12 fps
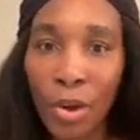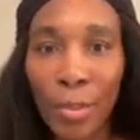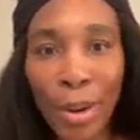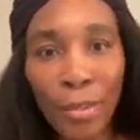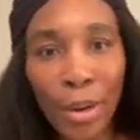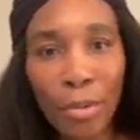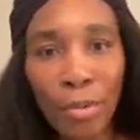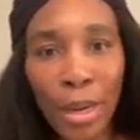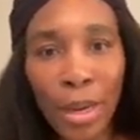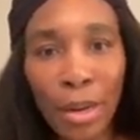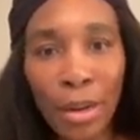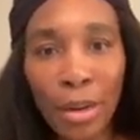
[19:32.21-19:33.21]
on my way to
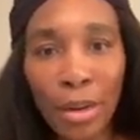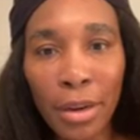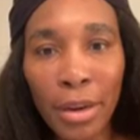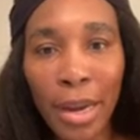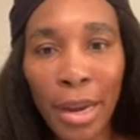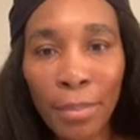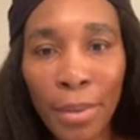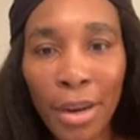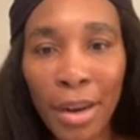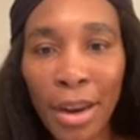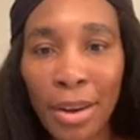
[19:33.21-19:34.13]
win, and then it didn't happen.